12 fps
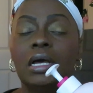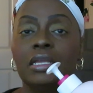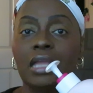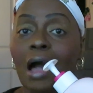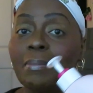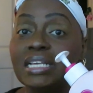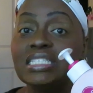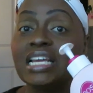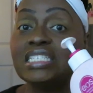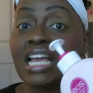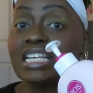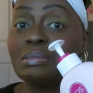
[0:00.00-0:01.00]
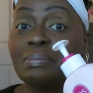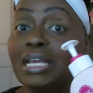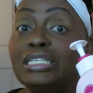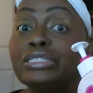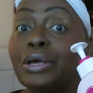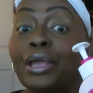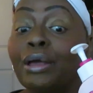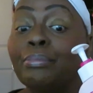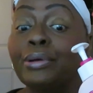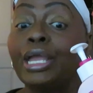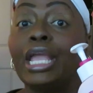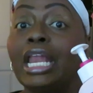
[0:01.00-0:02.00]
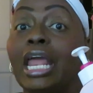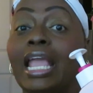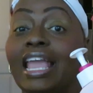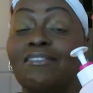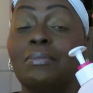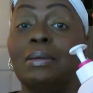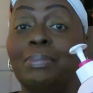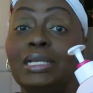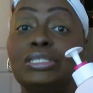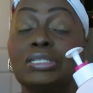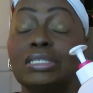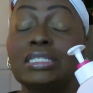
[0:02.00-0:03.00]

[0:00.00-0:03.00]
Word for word: Y'all may say Jasmine Peaches on here, but it ain't giving me peaches.